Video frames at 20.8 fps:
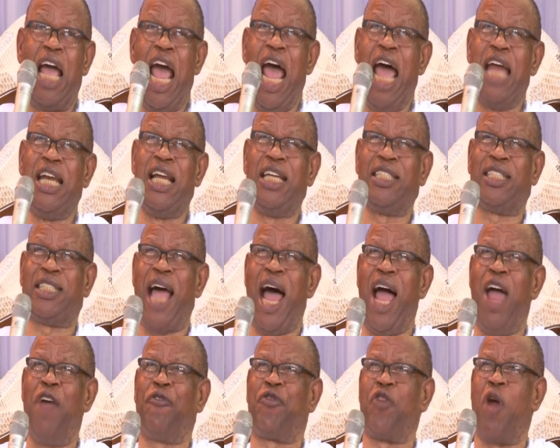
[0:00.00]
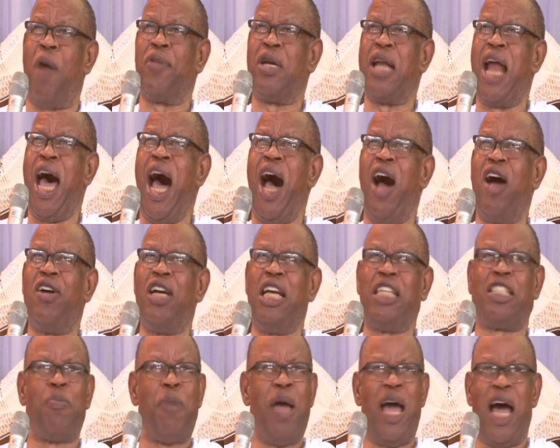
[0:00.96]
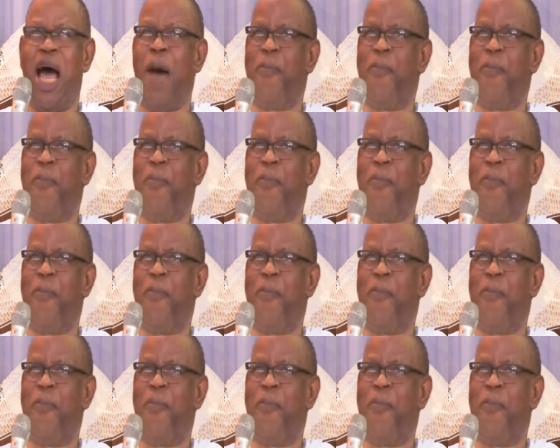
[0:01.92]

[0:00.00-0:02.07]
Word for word: Any time from now, it may